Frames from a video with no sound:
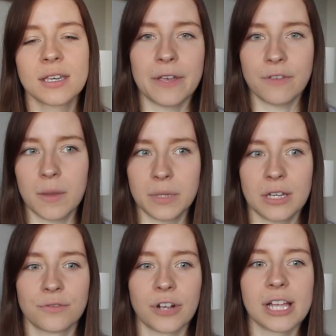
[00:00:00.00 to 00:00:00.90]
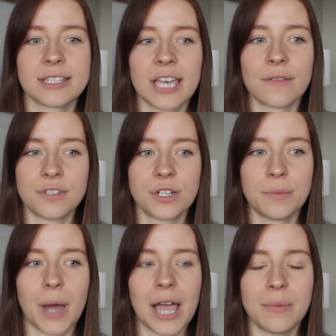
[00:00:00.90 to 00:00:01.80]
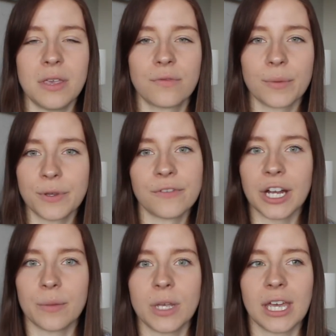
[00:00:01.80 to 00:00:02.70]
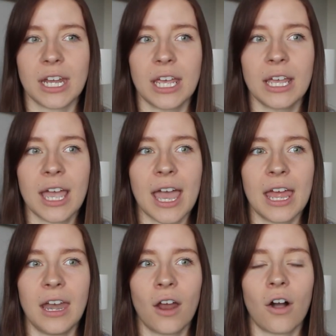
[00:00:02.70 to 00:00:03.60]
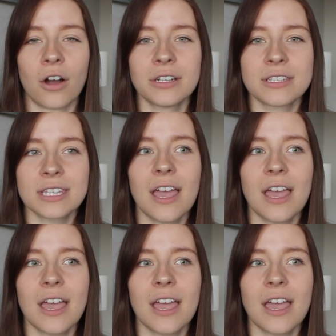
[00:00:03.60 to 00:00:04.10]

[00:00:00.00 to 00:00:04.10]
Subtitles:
My family and friends have stood by me from the very beginning and honestly,